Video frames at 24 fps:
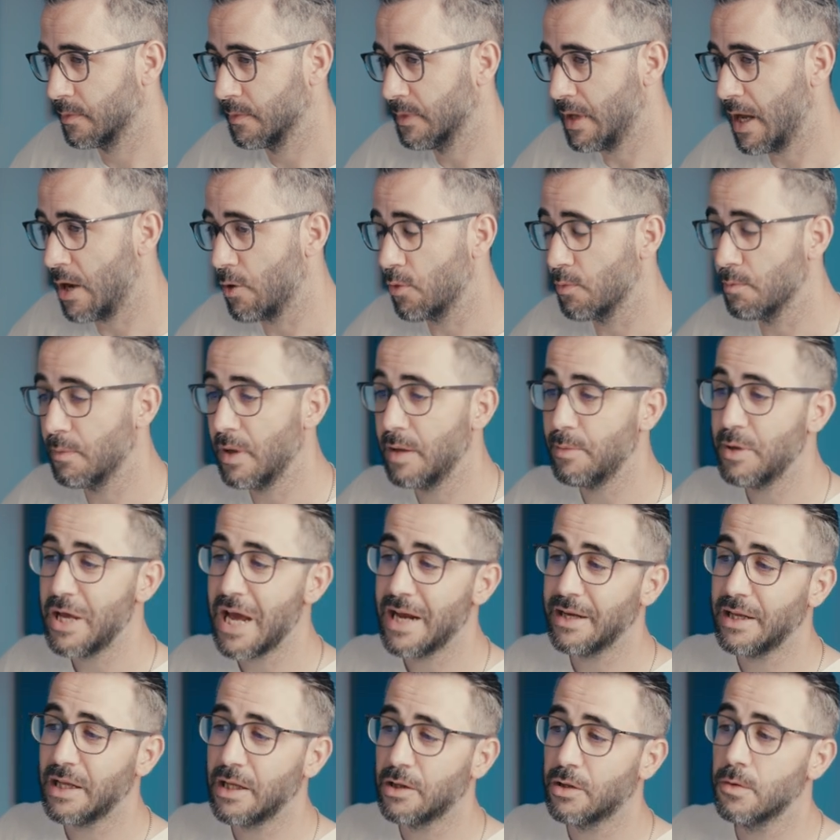Now, maybe
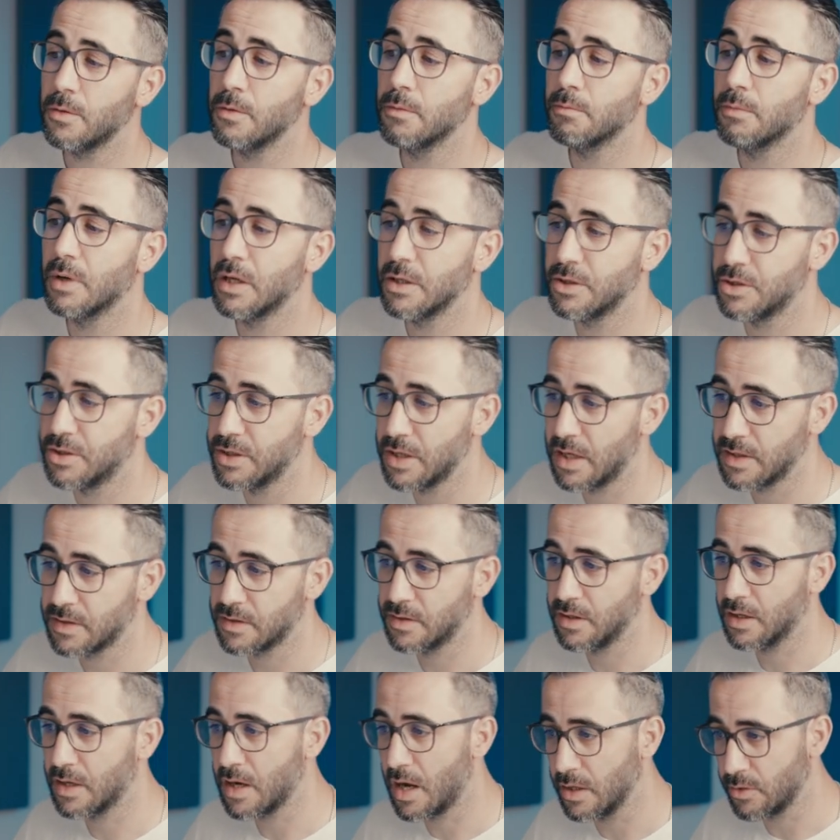I need to
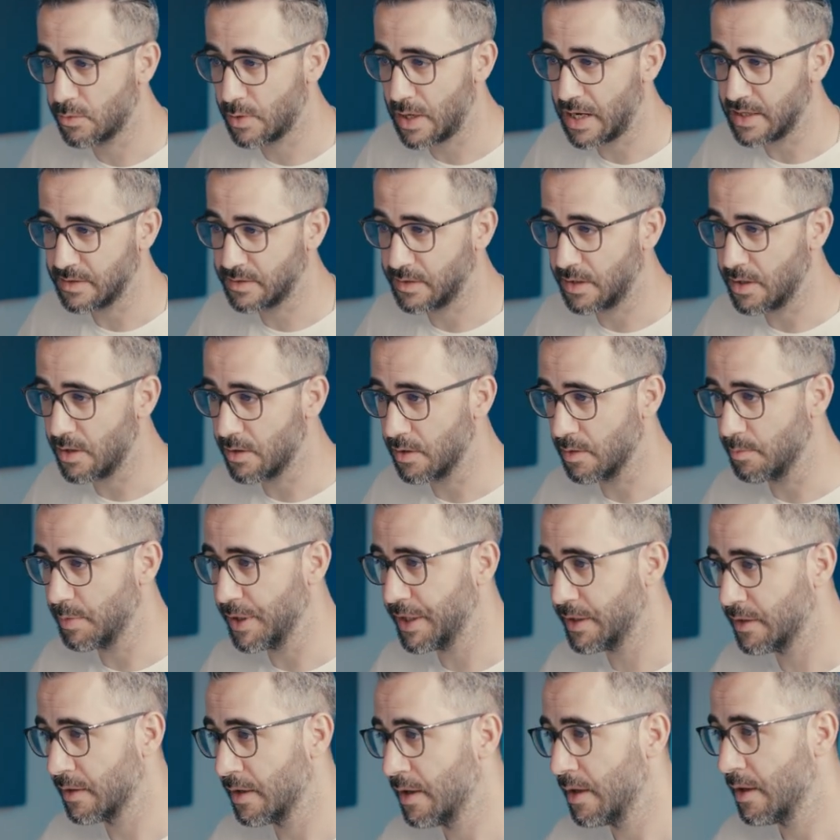adjust the contrast here a
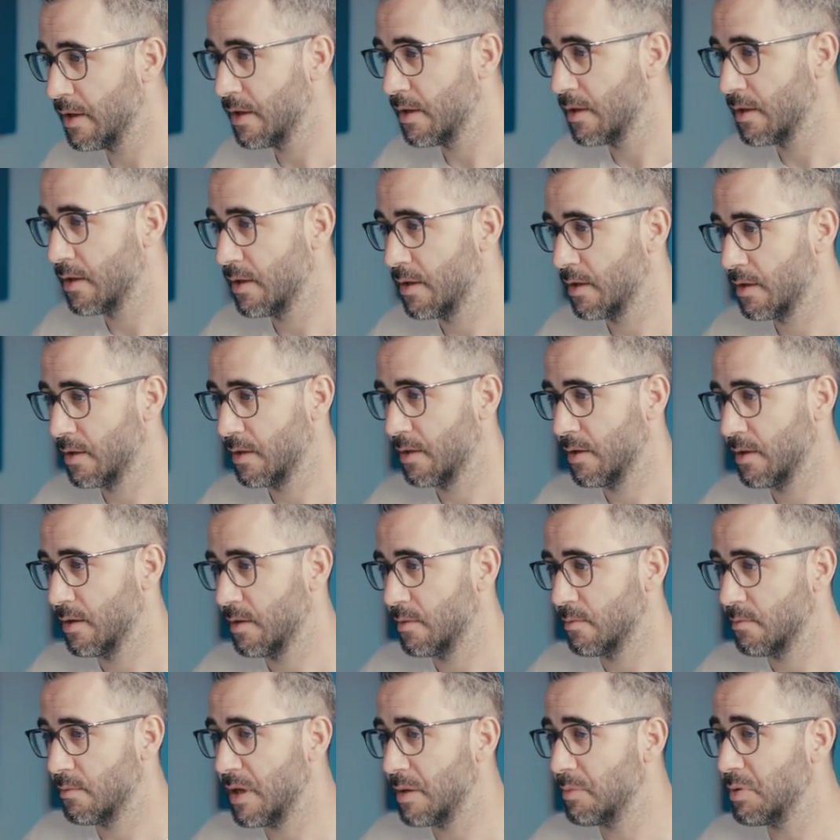bit,
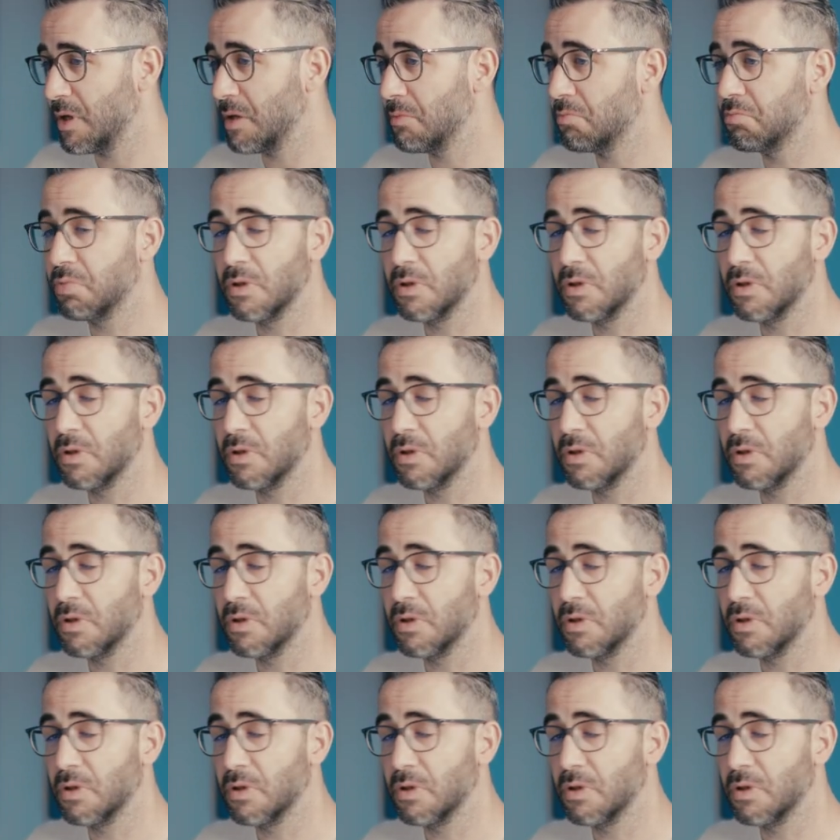maybe